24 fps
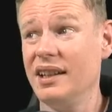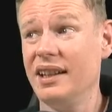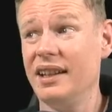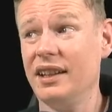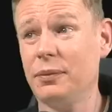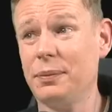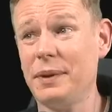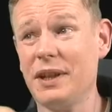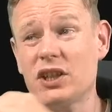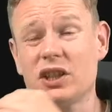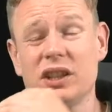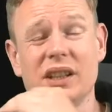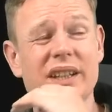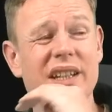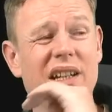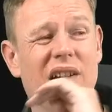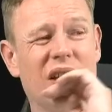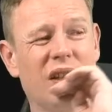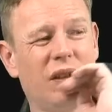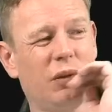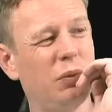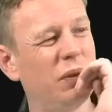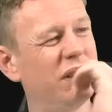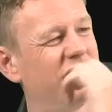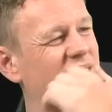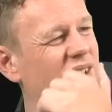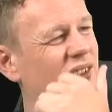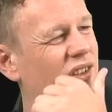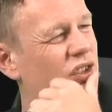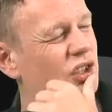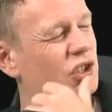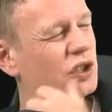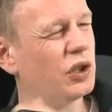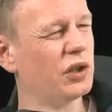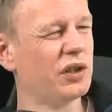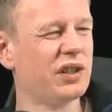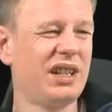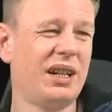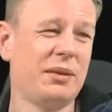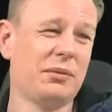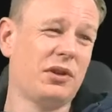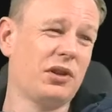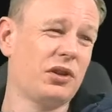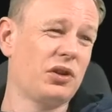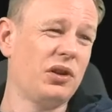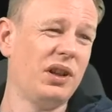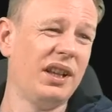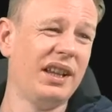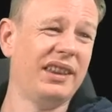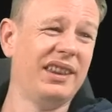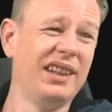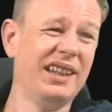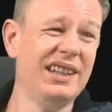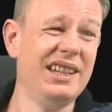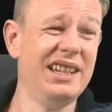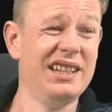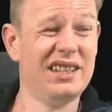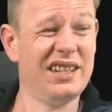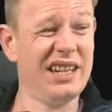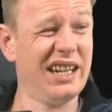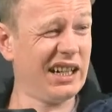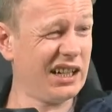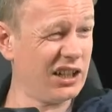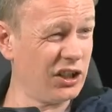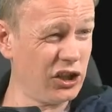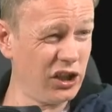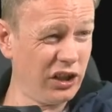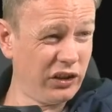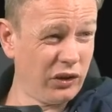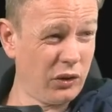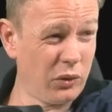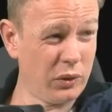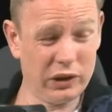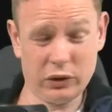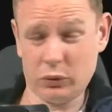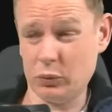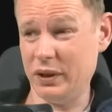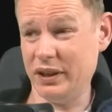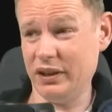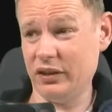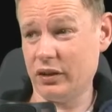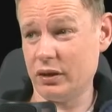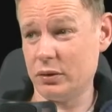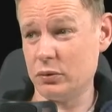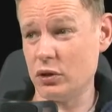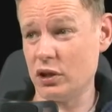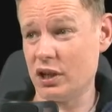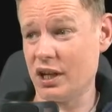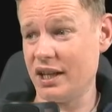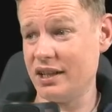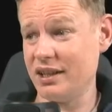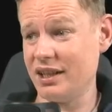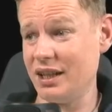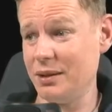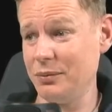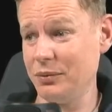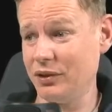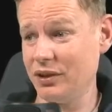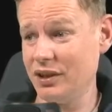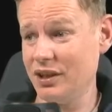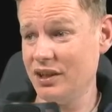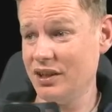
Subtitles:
Especially nowadays with this short time control. I think the attacker just always wins in rook endgames.